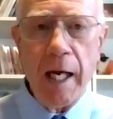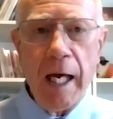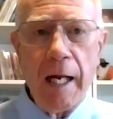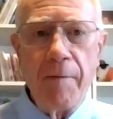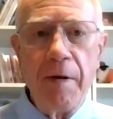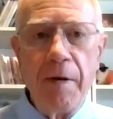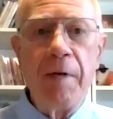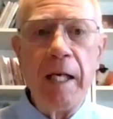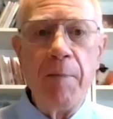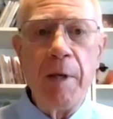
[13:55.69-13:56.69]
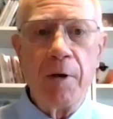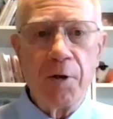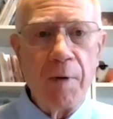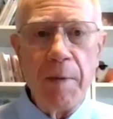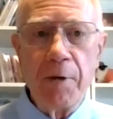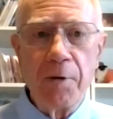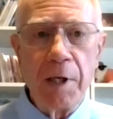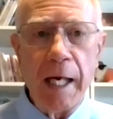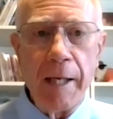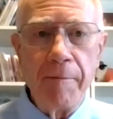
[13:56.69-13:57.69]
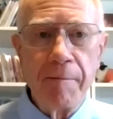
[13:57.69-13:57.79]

and 15 meals, 3 meals a day.